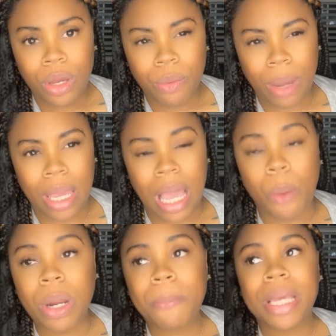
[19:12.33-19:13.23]
Right? I
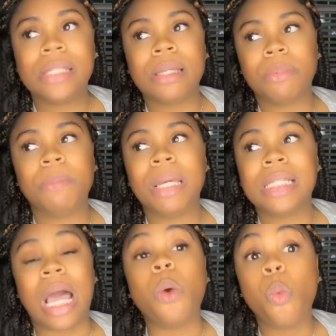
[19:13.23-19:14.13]
want to be in something
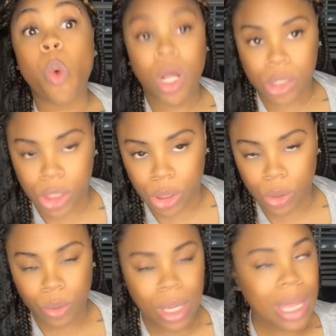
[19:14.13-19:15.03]
because I want to,
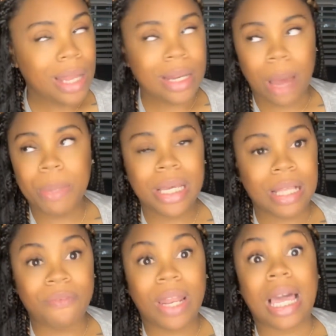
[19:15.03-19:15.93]
not because
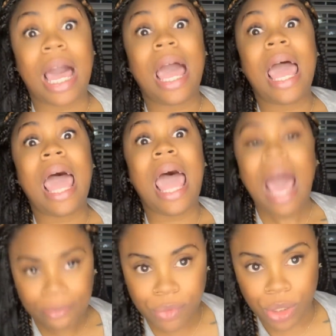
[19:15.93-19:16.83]
I feel like I
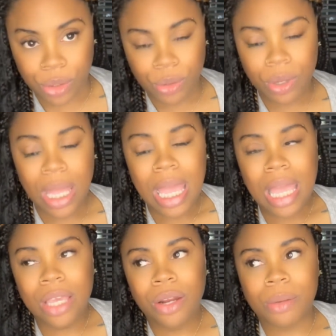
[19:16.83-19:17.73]
have to.
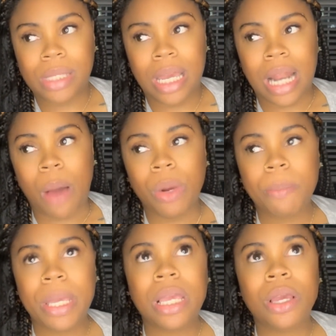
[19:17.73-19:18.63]
You know what I'm saying? I want to
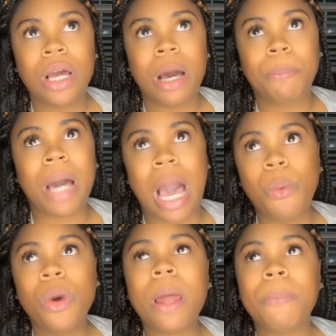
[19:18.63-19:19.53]

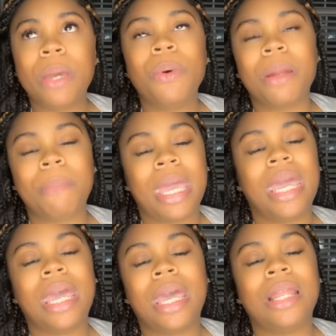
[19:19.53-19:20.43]
be with a
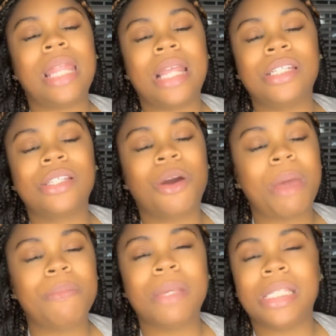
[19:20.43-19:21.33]
man that just gonna
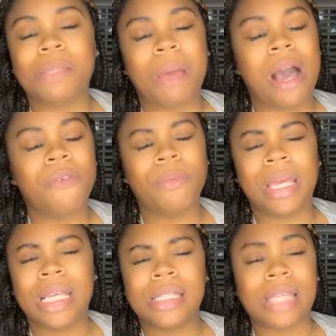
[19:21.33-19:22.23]
make me smile from
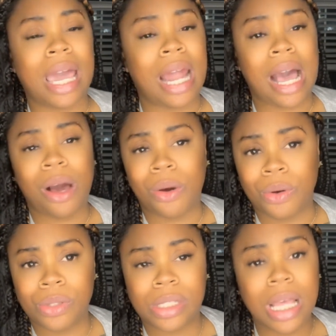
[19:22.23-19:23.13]
the inside
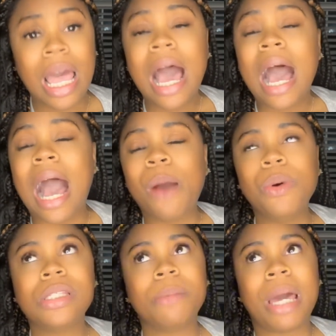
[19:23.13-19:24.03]
out. I
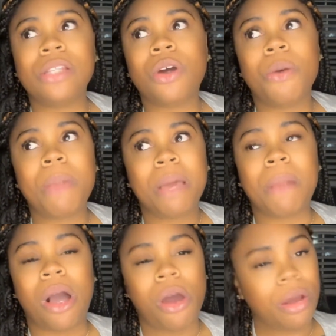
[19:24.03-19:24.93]
want somebody that's gonna make
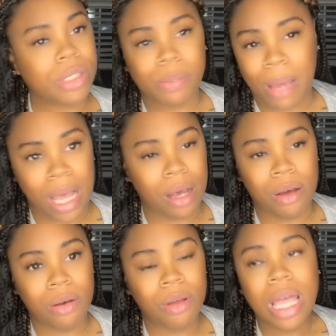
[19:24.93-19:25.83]
my heart
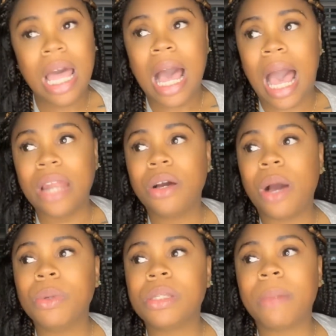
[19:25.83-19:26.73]
smile.
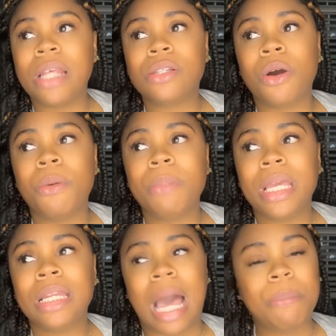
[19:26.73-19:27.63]
I want somebody that's
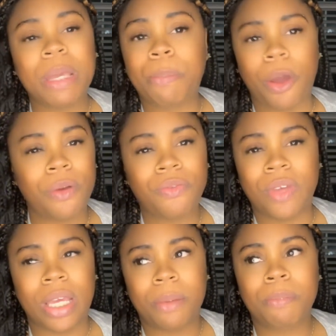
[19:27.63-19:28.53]
gonna not be
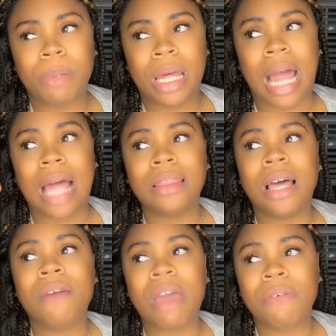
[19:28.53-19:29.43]
perfect, but I
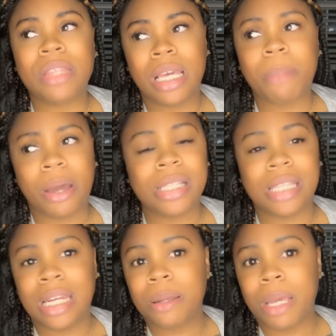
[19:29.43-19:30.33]
love everything about his
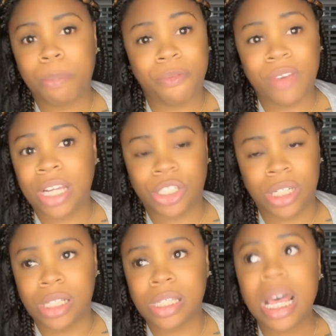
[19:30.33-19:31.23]

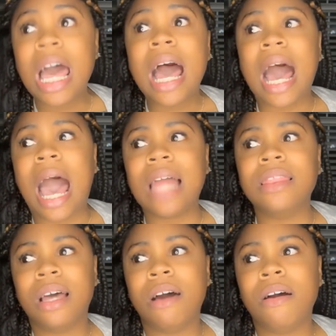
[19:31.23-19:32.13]
imperfections. I
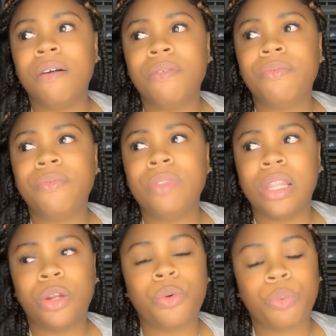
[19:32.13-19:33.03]
love the
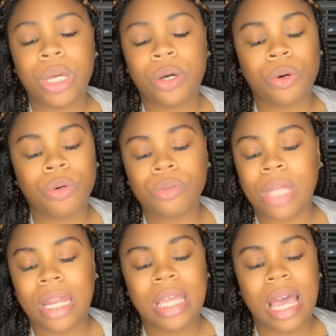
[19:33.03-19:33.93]
little wrinkle
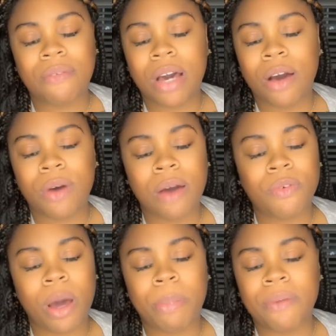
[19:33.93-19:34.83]
that he have
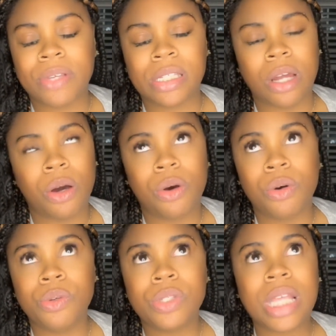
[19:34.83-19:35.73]
above his
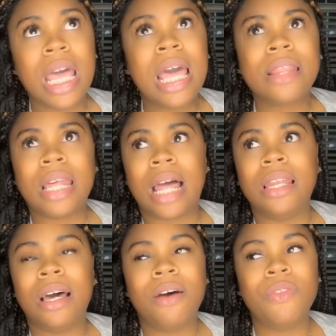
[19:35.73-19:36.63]
nose. That I
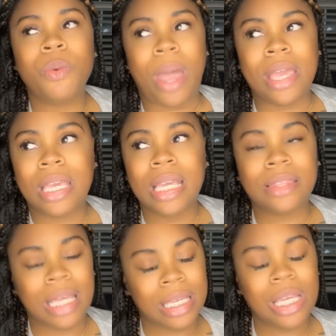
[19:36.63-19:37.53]
love the way he
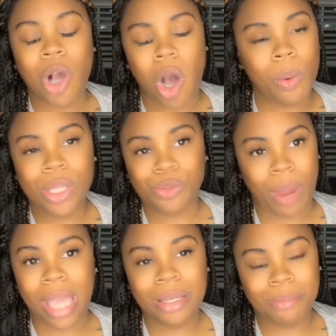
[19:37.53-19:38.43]
think he always
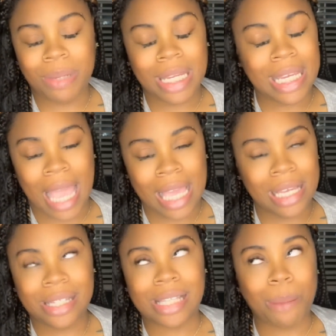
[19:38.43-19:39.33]
right, but he ain't,
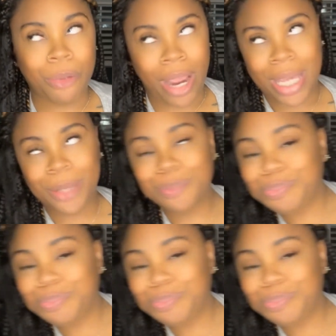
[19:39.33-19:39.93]
because I'm right.